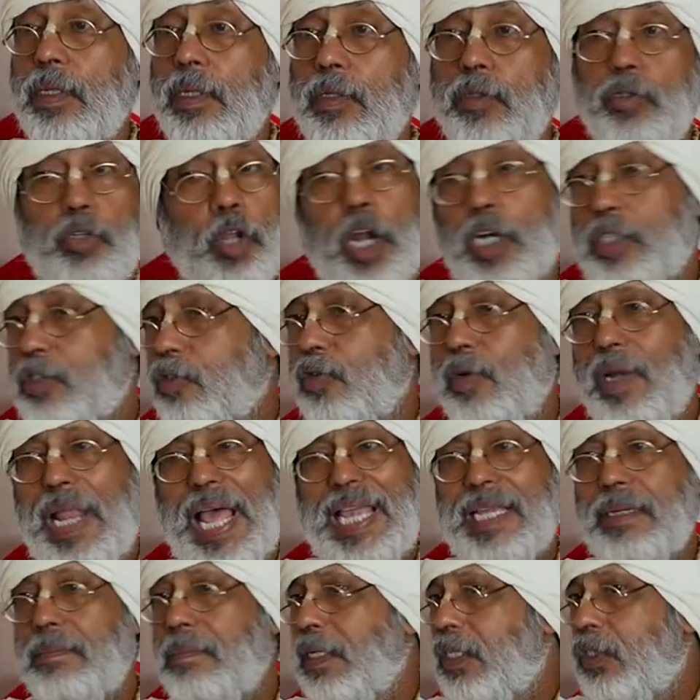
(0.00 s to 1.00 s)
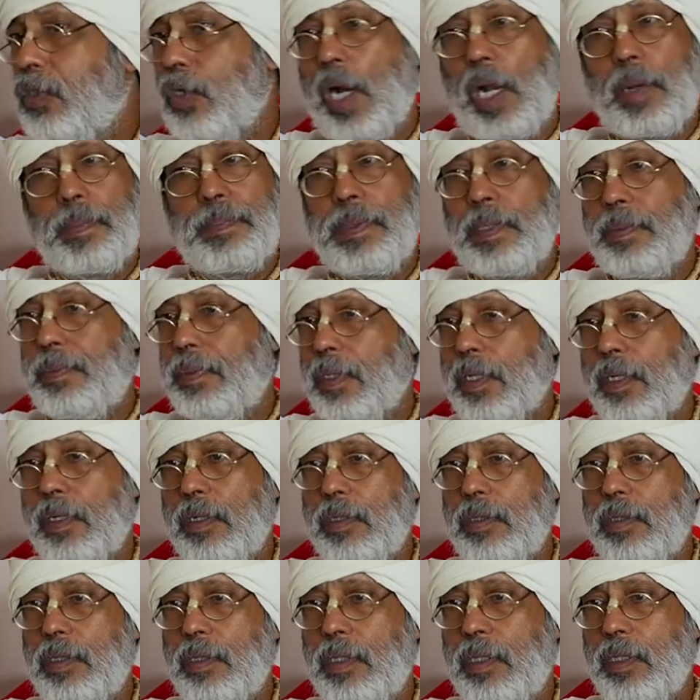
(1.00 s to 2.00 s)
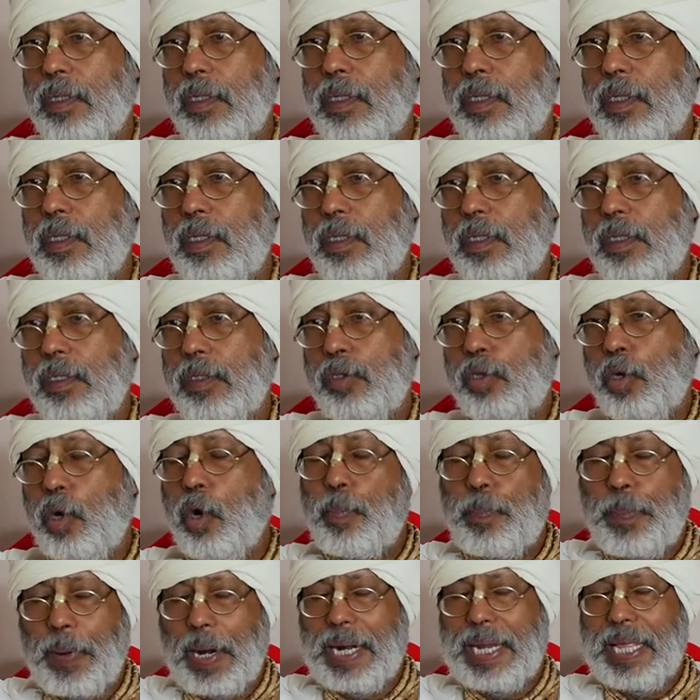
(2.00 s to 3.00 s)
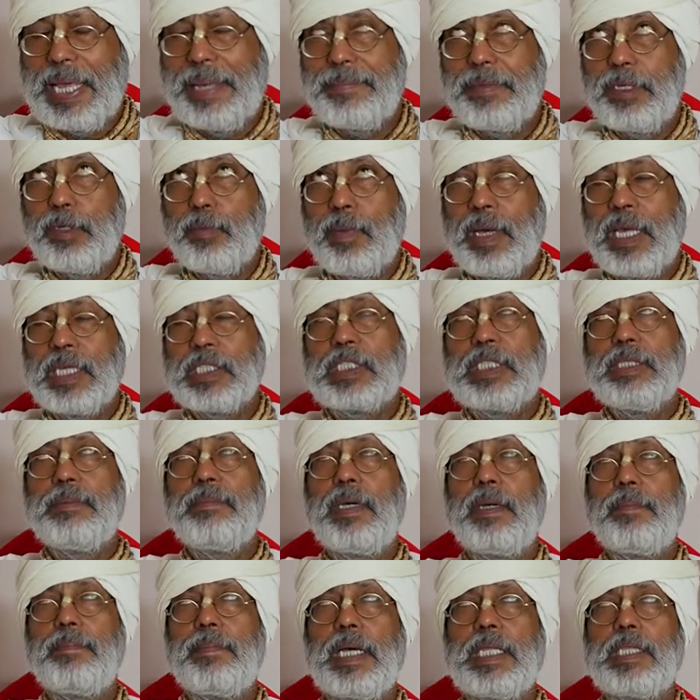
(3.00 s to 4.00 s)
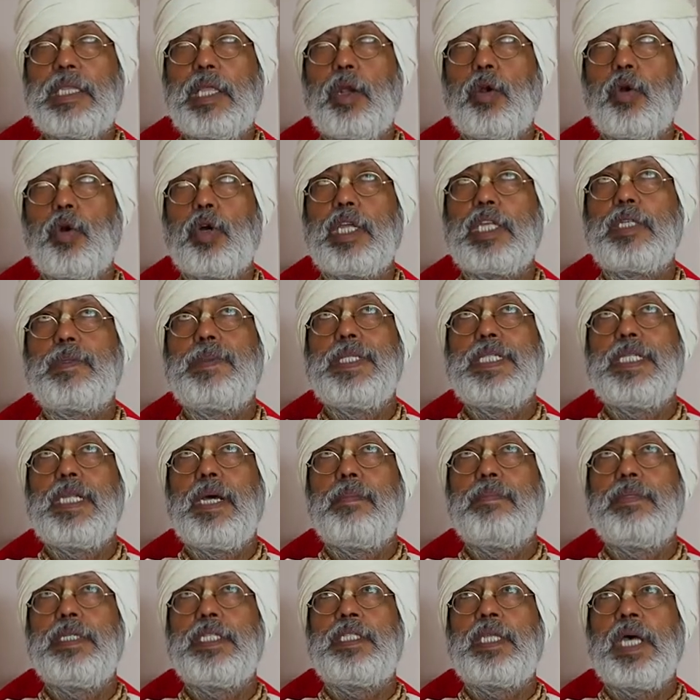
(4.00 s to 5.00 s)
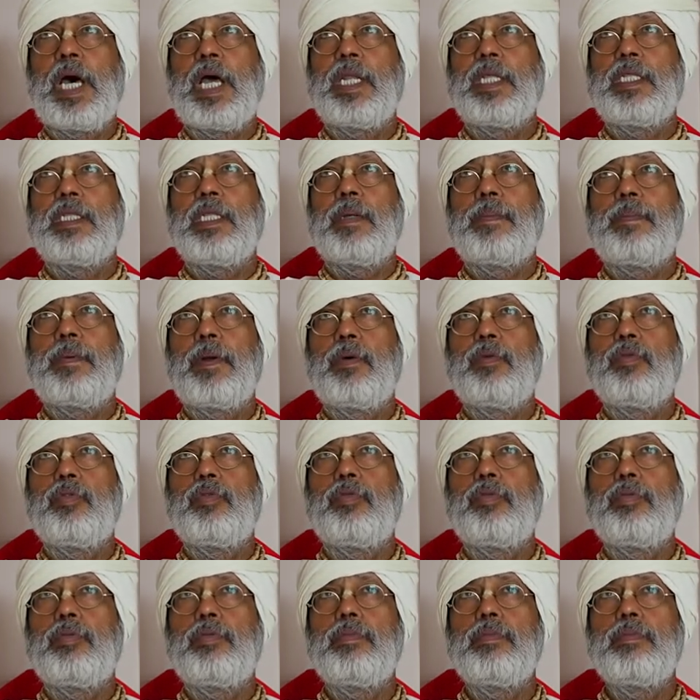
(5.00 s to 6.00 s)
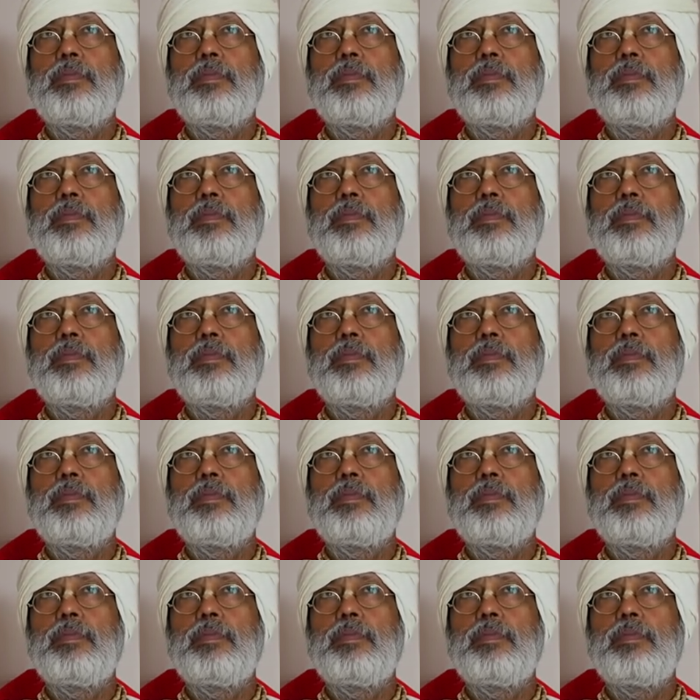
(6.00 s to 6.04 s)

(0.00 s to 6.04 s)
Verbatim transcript: not like material people. Through pranayam, you must remember the lotus feet of Nityananda Prabhu.